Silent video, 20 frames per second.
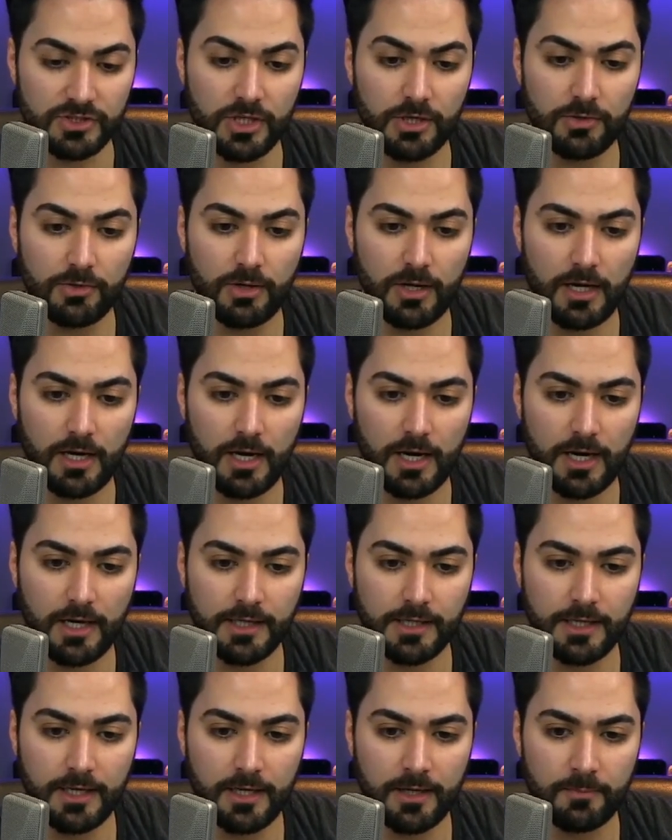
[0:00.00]
So
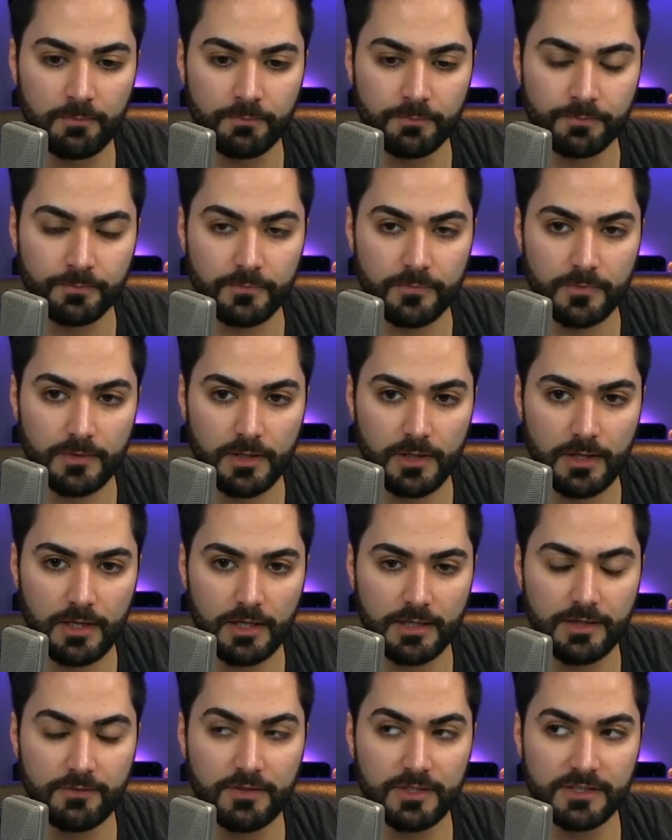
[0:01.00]
I'll
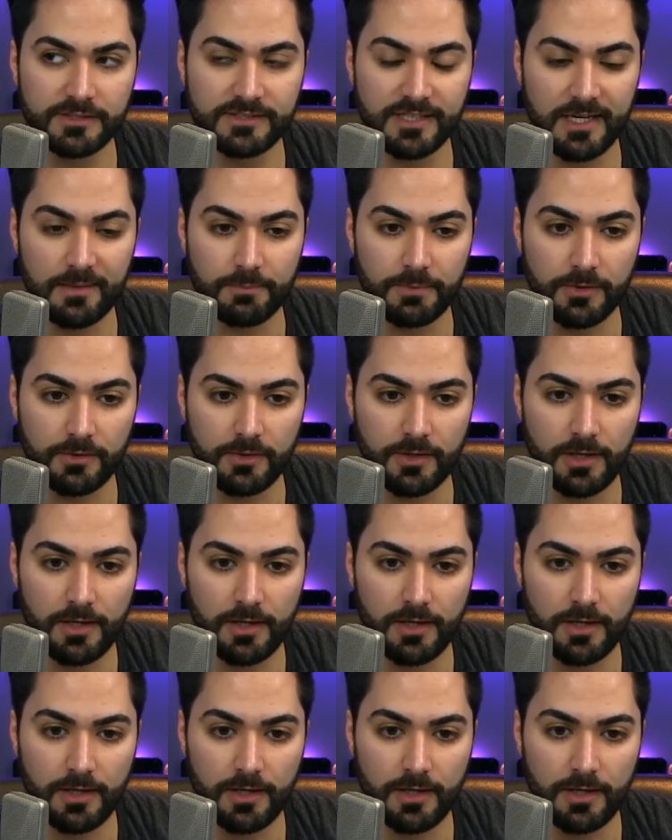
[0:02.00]
give you an example.